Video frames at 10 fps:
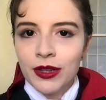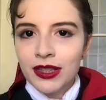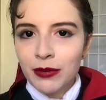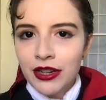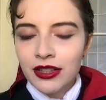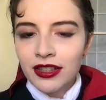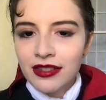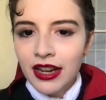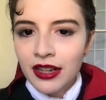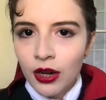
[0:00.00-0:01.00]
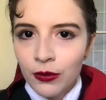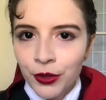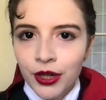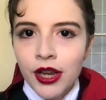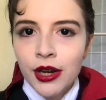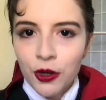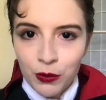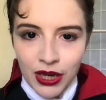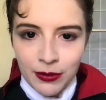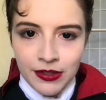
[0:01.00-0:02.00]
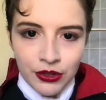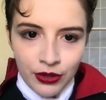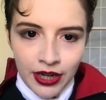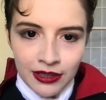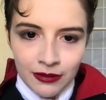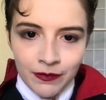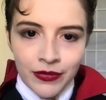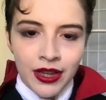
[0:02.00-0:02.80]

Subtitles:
especially standing over her baby's cradle.